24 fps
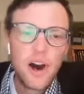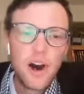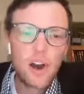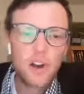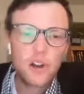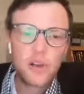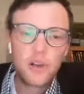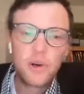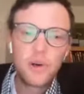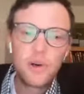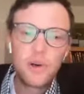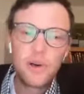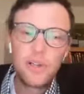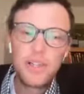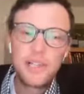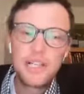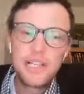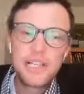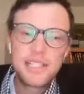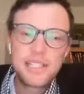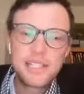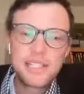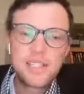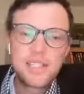Our goal
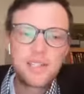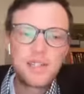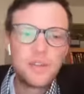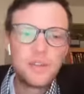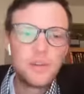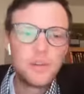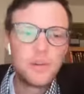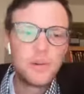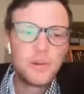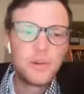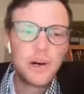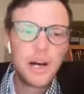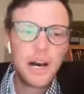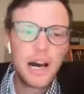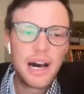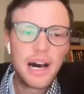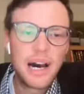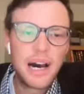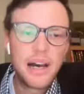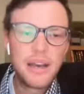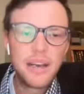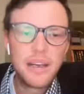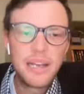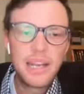is to
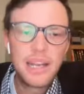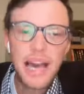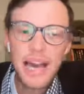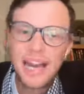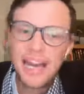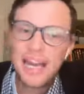educate,